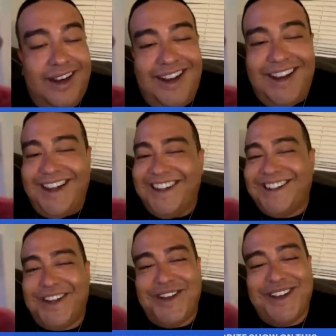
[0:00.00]
Yeah,
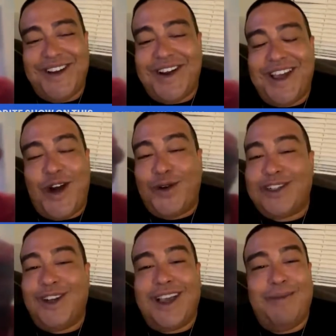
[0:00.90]
so, they
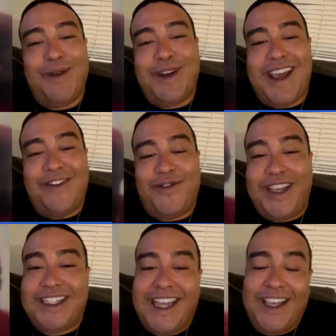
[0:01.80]
always look at me with that
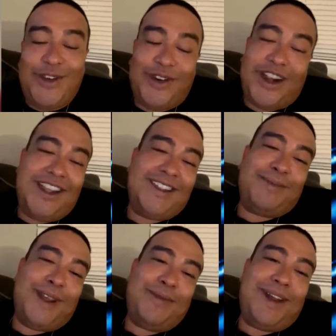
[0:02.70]
face like, you crazy, man.